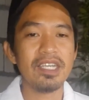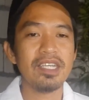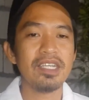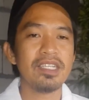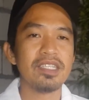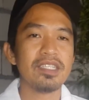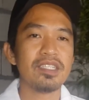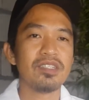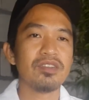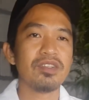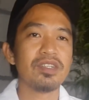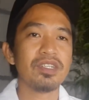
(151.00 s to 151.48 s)

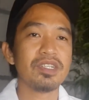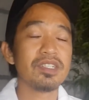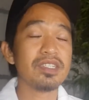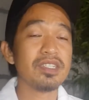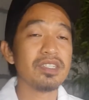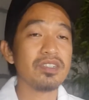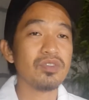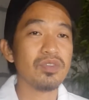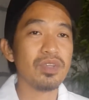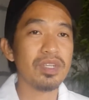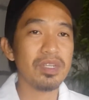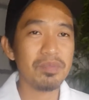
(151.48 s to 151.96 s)
so there's the
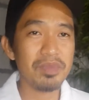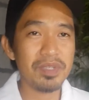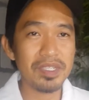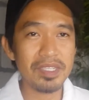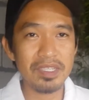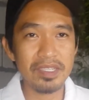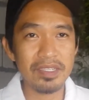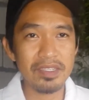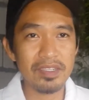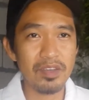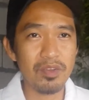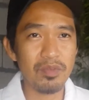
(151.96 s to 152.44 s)

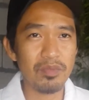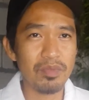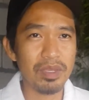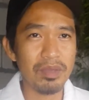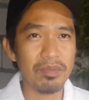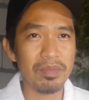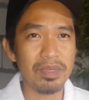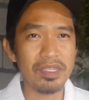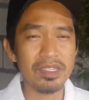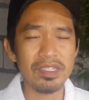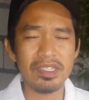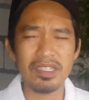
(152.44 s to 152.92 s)
20% down
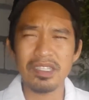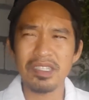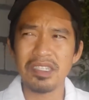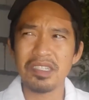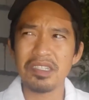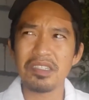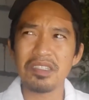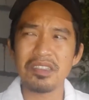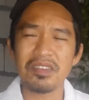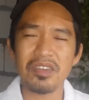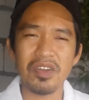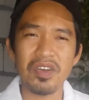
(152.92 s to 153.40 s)
payment. This
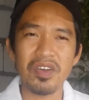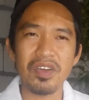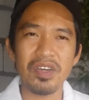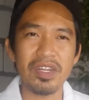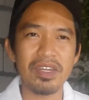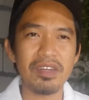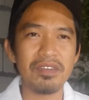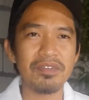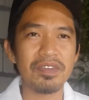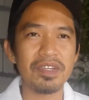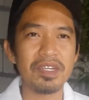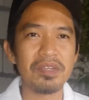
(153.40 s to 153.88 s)
is standard in
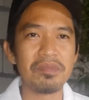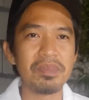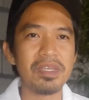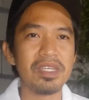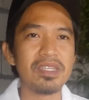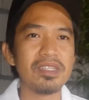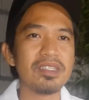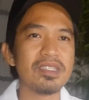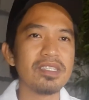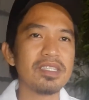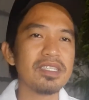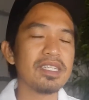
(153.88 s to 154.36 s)
the
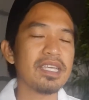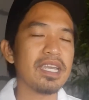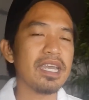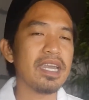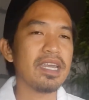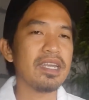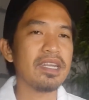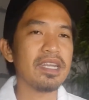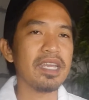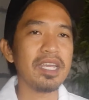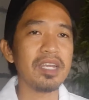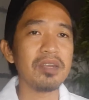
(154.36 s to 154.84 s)
Philippines,
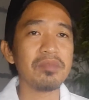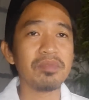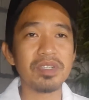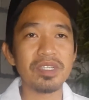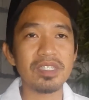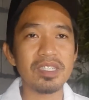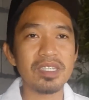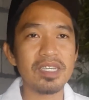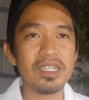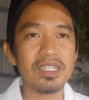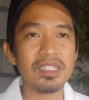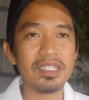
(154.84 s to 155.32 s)
and
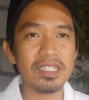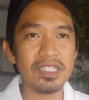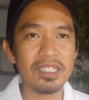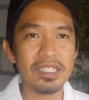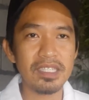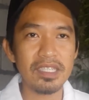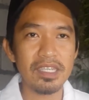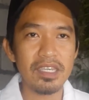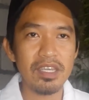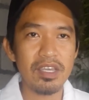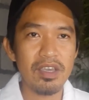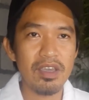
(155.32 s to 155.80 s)
80%